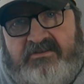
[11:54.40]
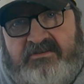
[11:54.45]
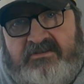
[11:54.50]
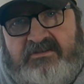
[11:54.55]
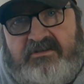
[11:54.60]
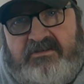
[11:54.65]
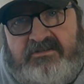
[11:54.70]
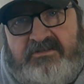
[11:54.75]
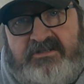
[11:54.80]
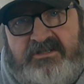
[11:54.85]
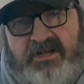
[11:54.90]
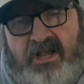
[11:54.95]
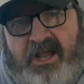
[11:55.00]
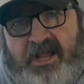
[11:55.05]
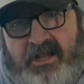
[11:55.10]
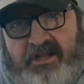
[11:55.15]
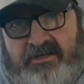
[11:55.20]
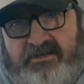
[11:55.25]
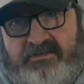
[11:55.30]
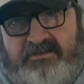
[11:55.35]
should
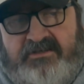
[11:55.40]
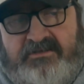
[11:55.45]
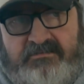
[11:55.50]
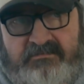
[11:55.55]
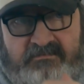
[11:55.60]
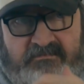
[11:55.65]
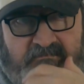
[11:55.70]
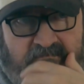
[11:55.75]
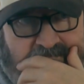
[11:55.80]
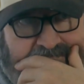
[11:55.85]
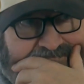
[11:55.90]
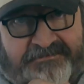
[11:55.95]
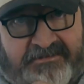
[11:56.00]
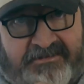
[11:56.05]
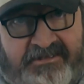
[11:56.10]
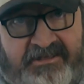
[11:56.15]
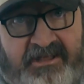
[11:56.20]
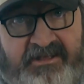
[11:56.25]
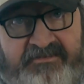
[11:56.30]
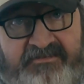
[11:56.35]
change
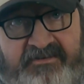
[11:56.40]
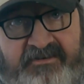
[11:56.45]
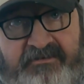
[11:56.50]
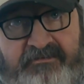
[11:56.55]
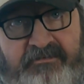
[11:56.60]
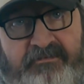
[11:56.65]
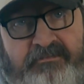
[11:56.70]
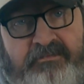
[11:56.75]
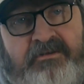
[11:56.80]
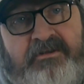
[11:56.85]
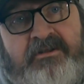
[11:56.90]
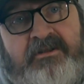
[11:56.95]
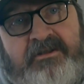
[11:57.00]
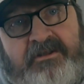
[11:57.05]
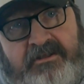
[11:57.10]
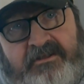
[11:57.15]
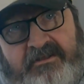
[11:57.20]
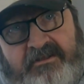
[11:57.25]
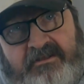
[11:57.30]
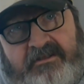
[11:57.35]
as you
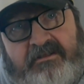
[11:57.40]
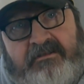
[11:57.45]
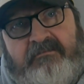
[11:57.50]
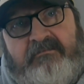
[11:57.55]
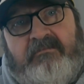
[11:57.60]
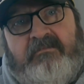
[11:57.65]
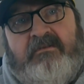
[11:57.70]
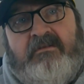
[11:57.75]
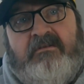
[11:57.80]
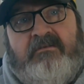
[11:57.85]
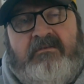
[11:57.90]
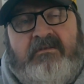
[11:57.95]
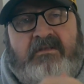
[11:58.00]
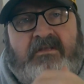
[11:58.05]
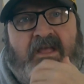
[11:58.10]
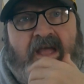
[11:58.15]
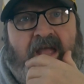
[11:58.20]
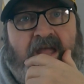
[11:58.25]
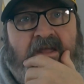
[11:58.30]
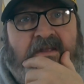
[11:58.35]

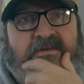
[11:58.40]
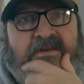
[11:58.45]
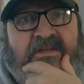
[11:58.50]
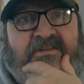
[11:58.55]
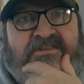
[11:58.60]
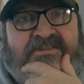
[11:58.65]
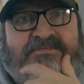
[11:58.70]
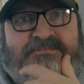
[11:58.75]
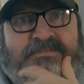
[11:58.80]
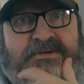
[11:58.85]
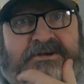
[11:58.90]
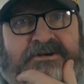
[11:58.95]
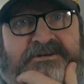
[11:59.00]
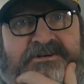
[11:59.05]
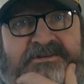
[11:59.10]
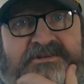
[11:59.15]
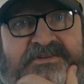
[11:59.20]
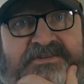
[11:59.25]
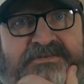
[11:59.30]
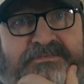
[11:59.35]
gain
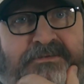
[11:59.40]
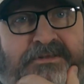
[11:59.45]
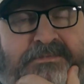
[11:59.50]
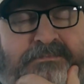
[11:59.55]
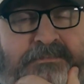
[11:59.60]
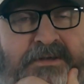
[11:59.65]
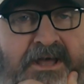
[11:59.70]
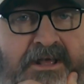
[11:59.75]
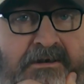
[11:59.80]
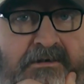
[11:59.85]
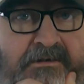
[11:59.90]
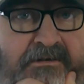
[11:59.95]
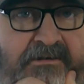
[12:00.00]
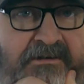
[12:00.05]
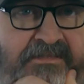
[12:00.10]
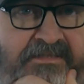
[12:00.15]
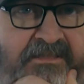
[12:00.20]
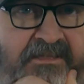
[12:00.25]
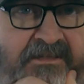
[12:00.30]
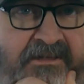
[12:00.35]
experience with Metal
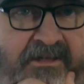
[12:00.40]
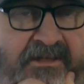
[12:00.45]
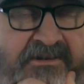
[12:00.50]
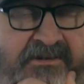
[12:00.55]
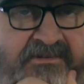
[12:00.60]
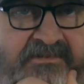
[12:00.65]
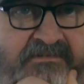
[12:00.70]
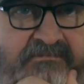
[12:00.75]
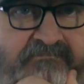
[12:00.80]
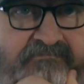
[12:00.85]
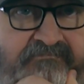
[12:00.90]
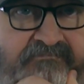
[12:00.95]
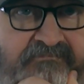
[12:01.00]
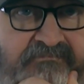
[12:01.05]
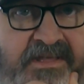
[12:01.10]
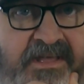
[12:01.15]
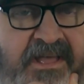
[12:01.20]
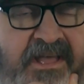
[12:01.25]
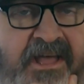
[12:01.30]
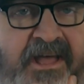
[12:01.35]
Earth kits.
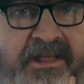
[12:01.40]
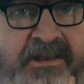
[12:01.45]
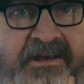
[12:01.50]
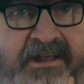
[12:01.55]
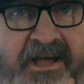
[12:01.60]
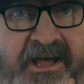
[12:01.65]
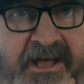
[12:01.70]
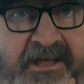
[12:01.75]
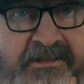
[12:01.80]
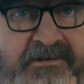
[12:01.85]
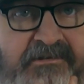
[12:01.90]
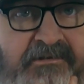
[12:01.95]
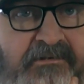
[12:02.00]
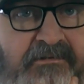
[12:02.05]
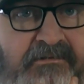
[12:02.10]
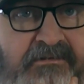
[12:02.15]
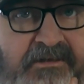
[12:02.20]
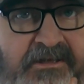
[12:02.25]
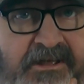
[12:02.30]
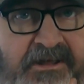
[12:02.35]
And I
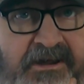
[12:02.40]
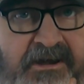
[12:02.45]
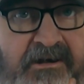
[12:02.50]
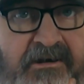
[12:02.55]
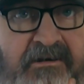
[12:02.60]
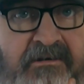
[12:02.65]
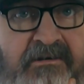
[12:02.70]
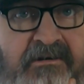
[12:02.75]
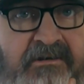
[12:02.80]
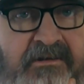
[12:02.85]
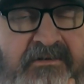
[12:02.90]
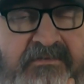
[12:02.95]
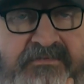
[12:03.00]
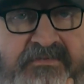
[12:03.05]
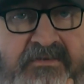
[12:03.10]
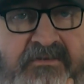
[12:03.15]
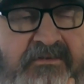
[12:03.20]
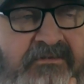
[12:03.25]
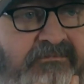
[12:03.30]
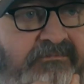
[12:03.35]
don't care
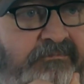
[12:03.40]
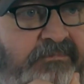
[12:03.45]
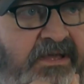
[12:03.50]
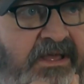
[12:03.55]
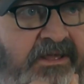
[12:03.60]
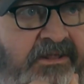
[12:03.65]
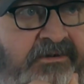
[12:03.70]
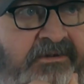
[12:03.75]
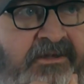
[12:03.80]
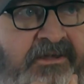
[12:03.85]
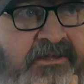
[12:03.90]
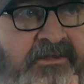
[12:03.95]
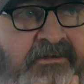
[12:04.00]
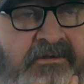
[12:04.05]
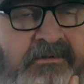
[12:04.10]
if you've been